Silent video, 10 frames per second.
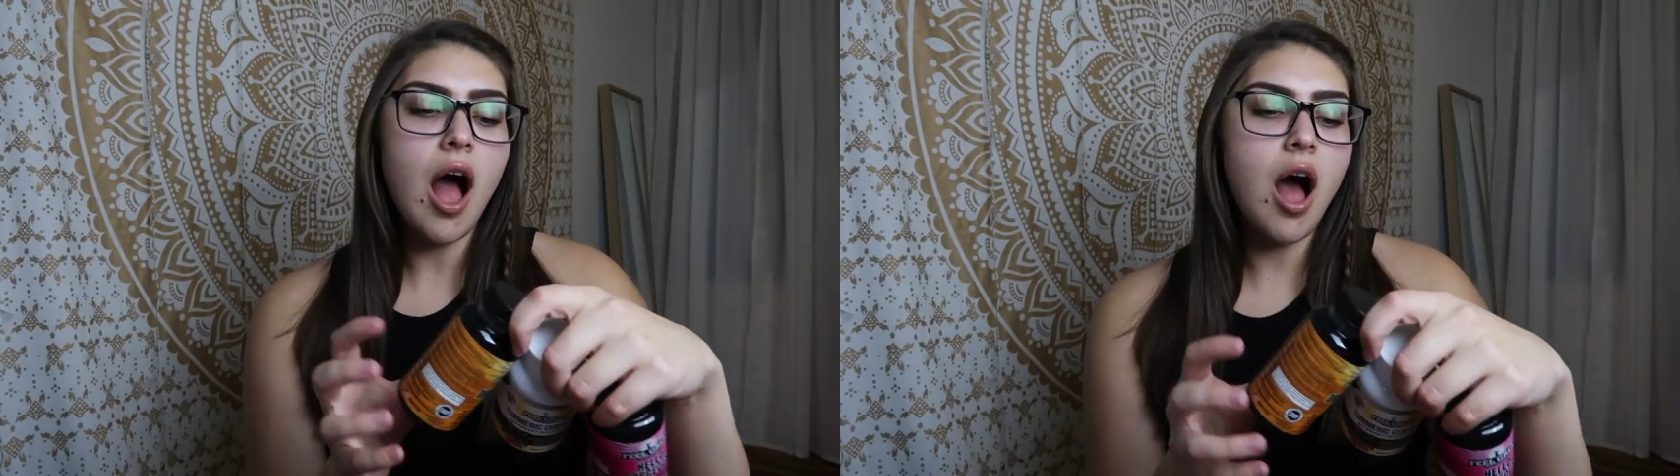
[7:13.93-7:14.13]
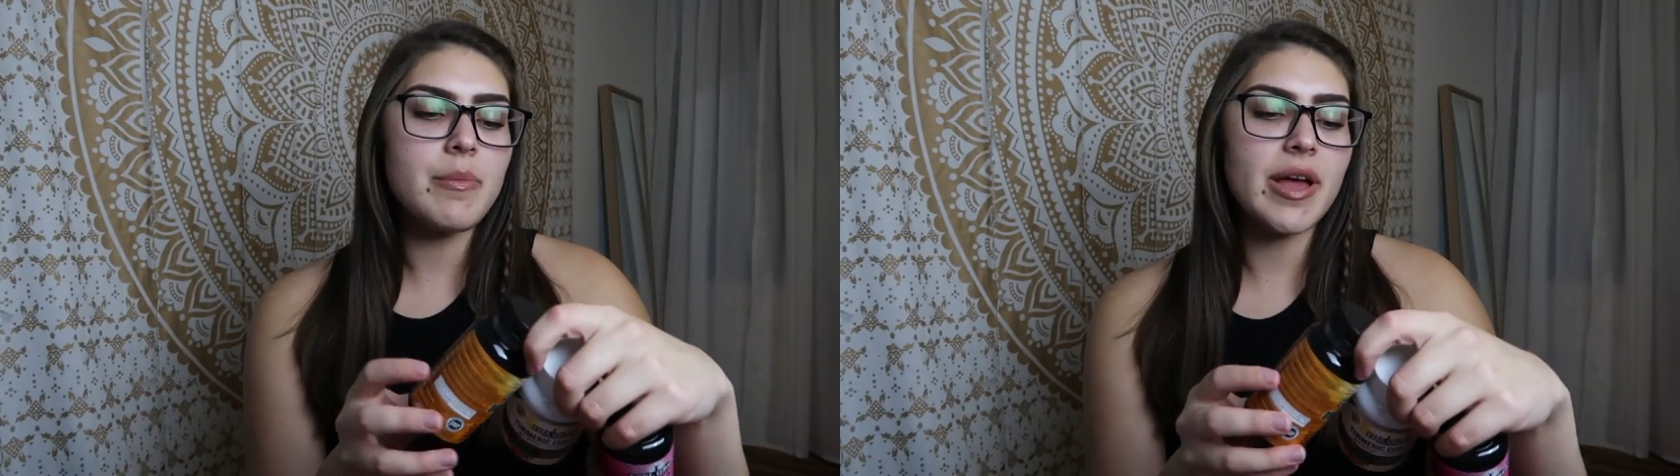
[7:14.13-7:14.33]

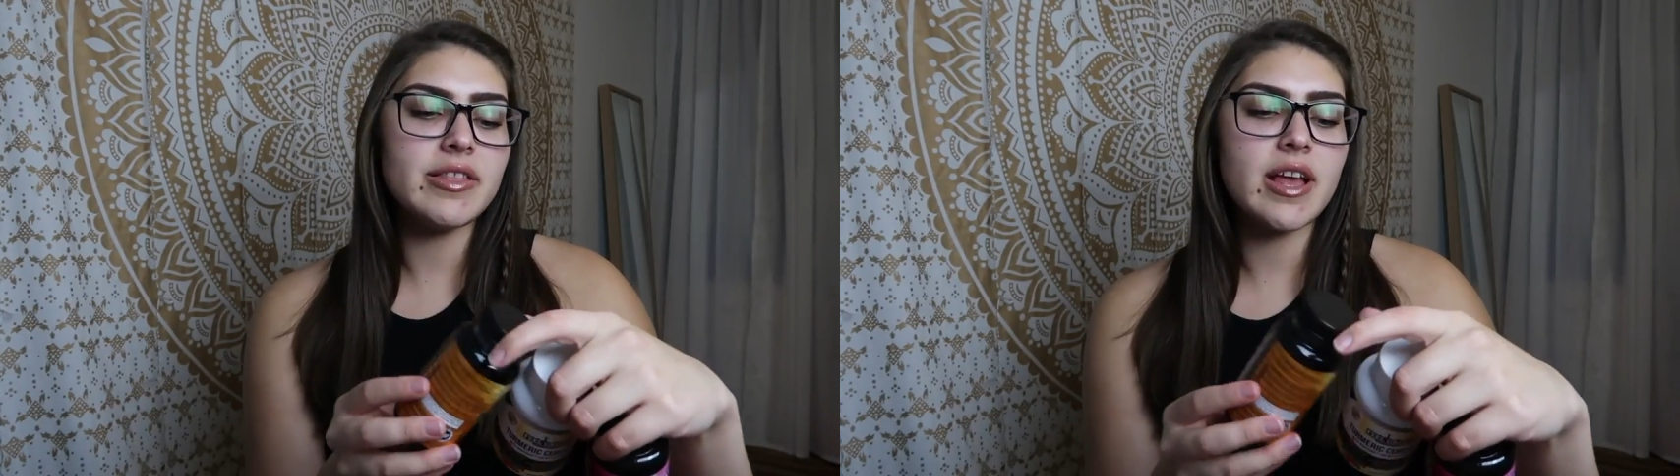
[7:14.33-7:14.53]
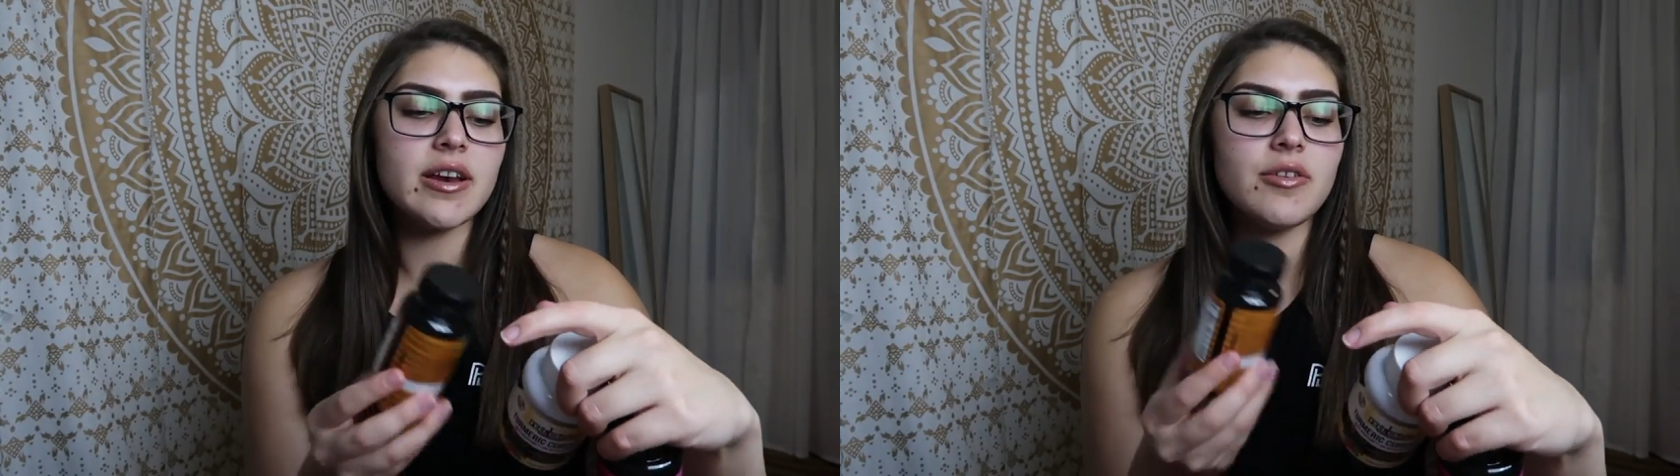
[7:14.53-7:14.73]
um,
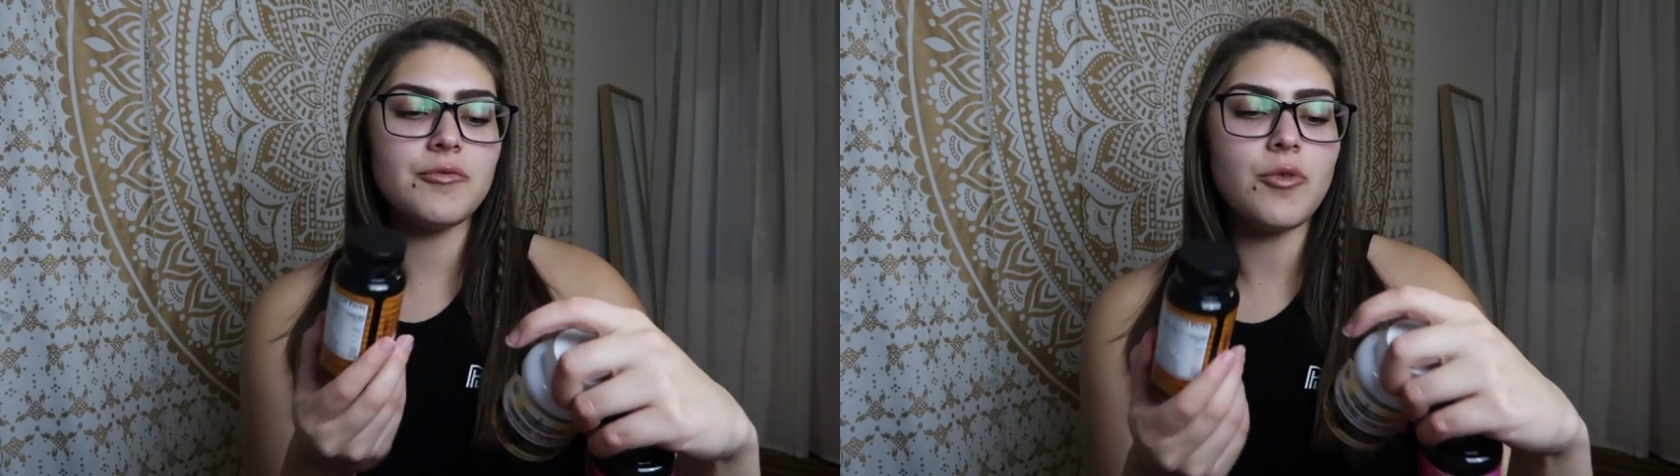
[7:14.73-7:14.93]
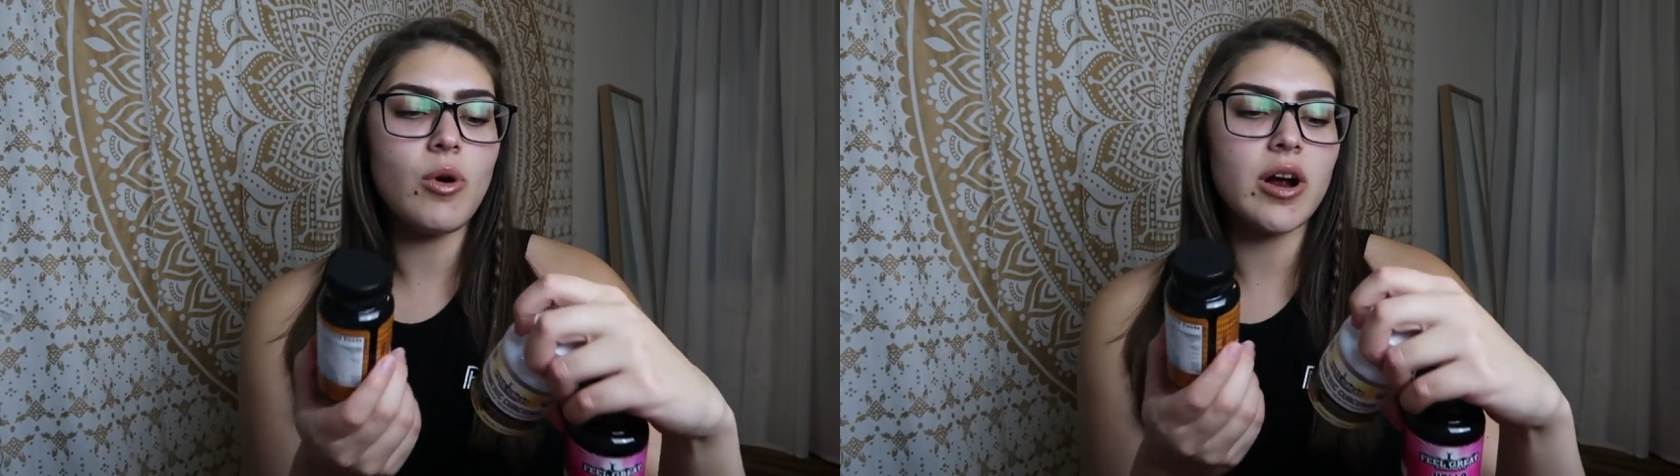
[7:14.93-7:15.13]
and then
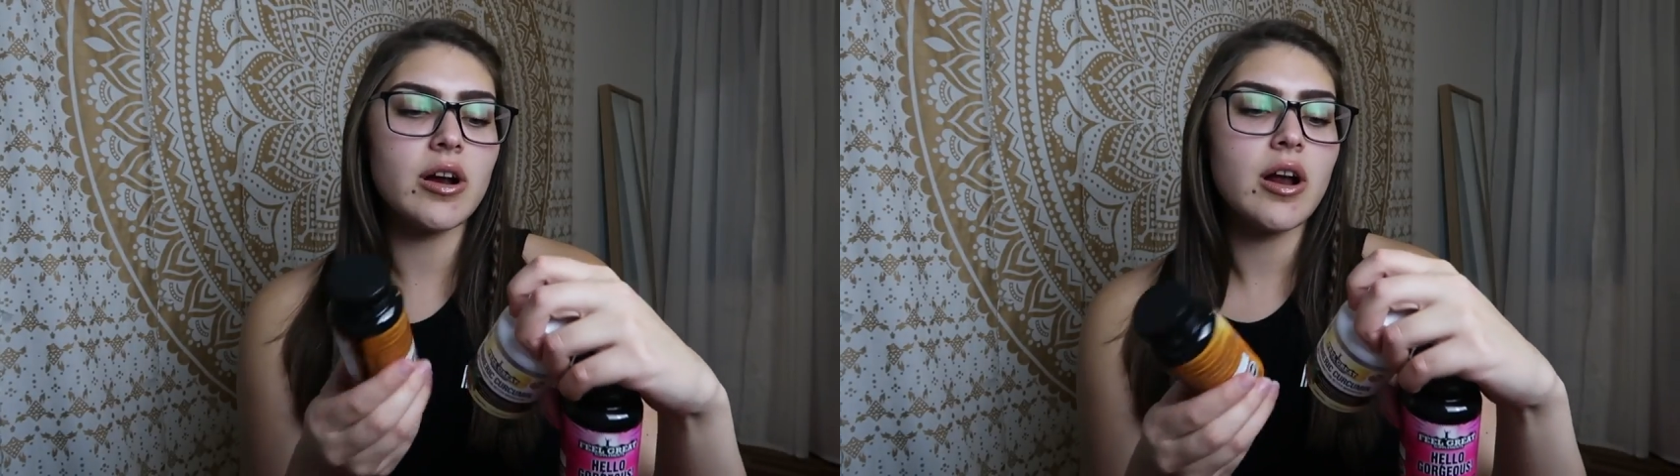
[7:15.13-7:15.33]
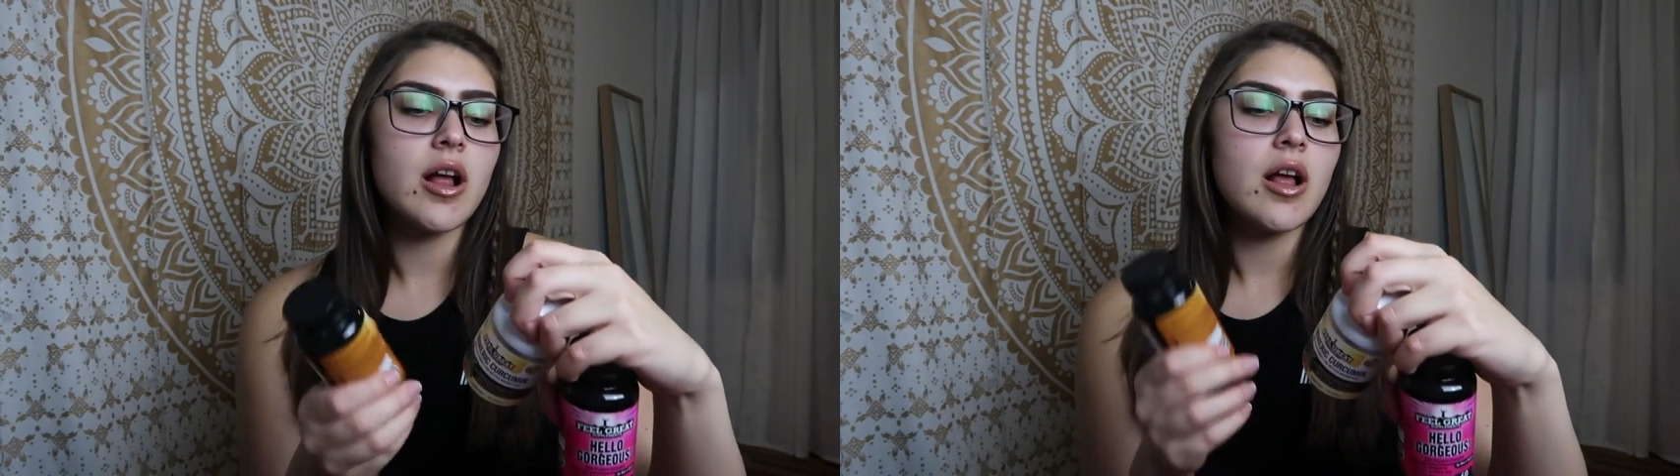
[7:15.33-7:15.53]

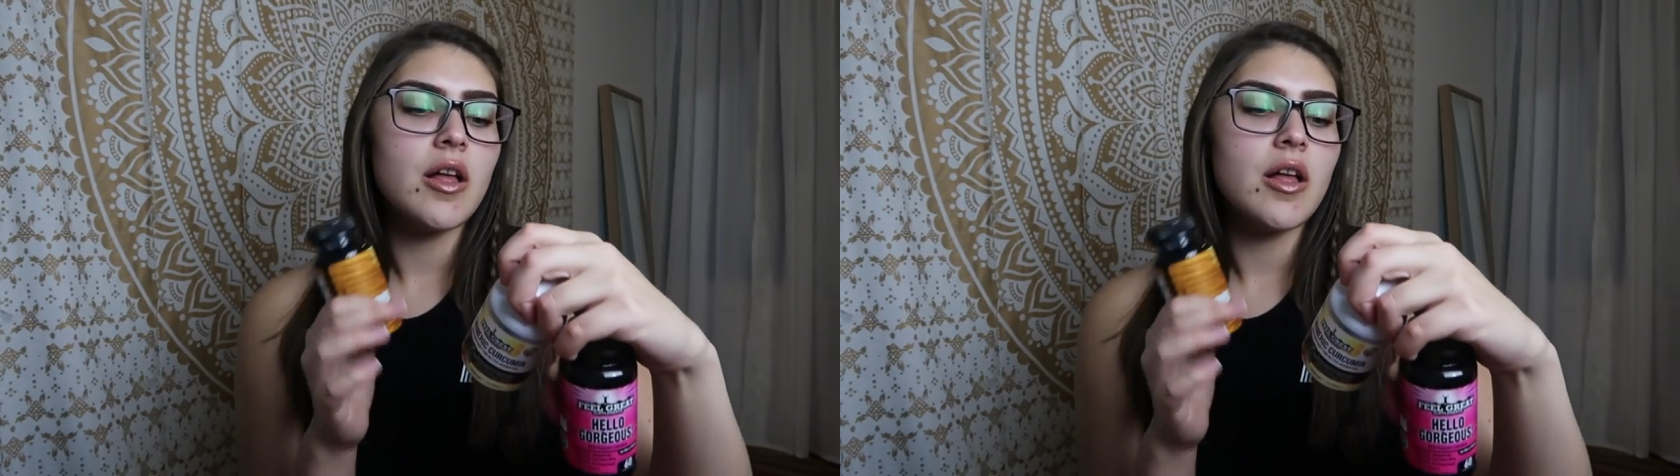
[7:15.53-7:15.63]
for